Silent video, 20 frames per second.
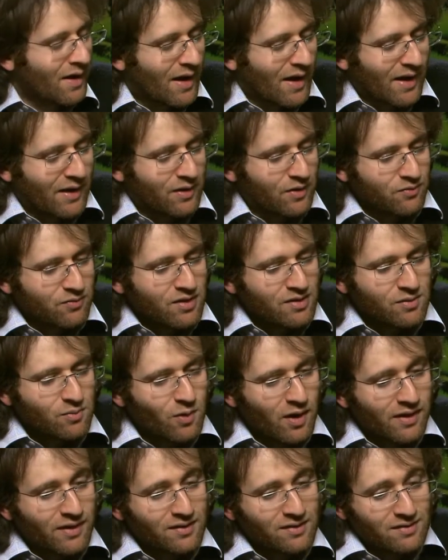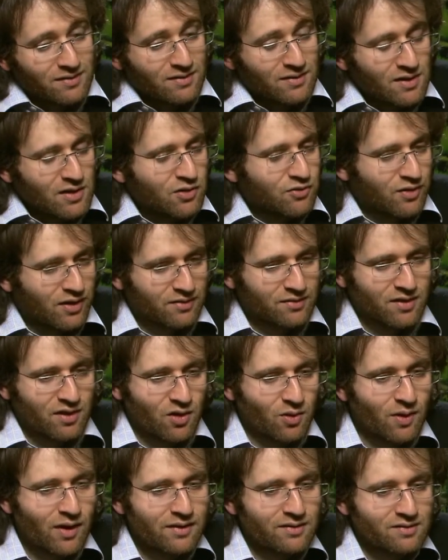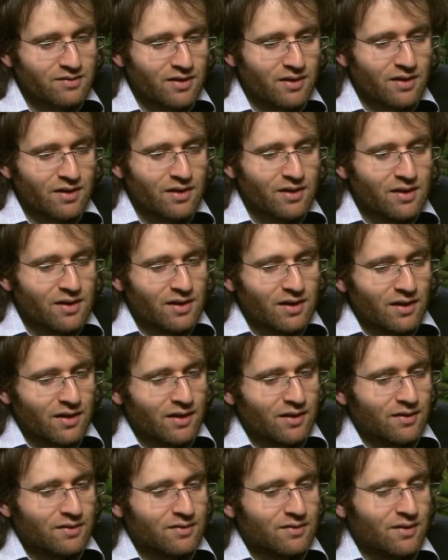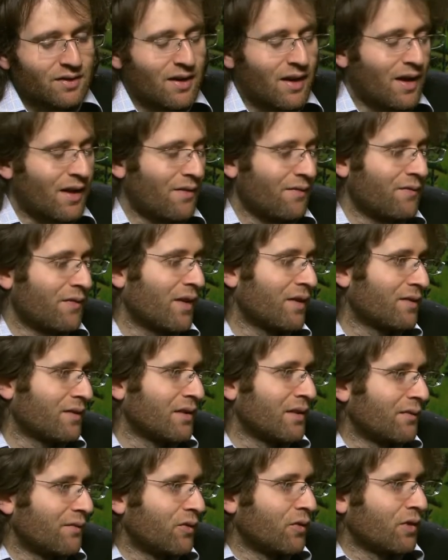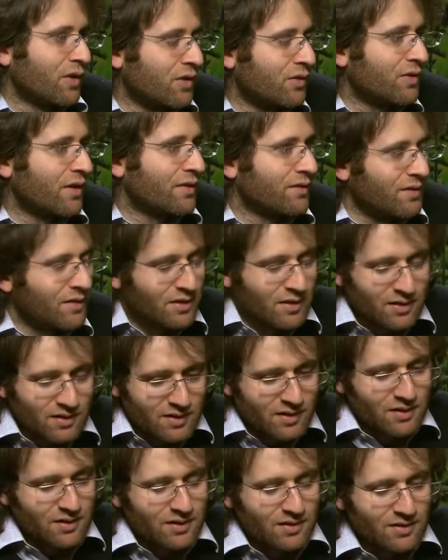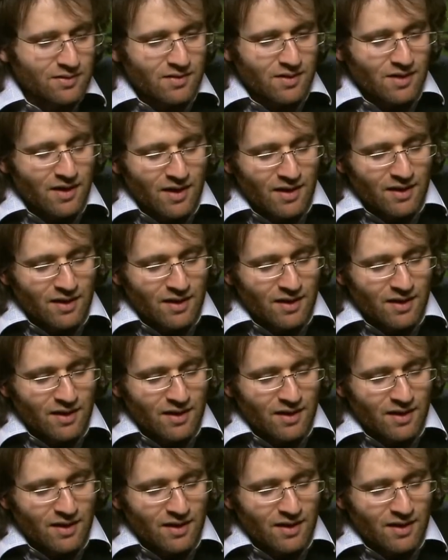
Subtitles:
And the reason why this is an interesting question is, firstly, if you're interested in